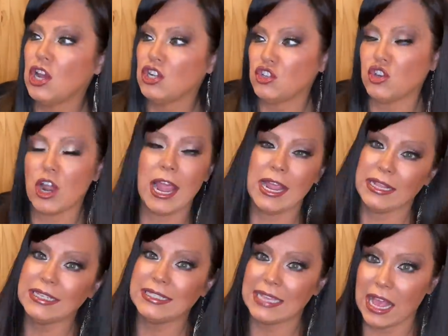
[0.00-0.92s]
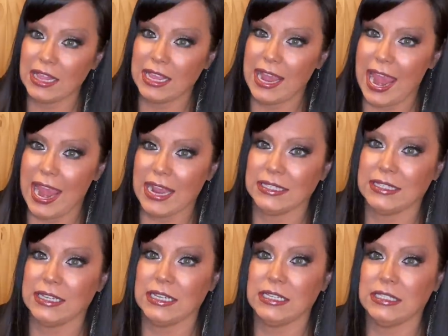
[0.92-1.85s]
try the Sally
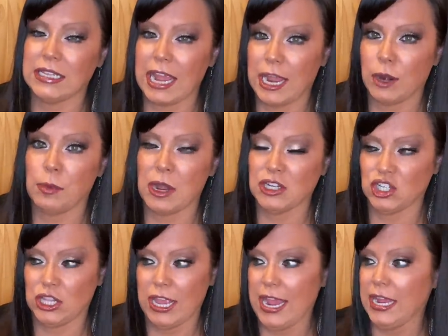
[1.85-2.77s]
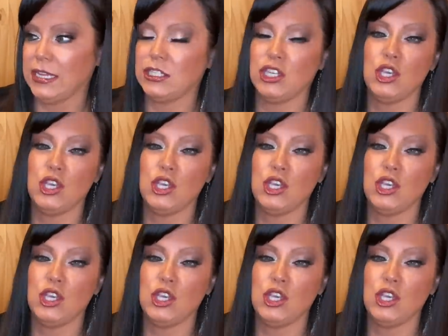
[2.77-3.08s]
Hansen's airbrush legs.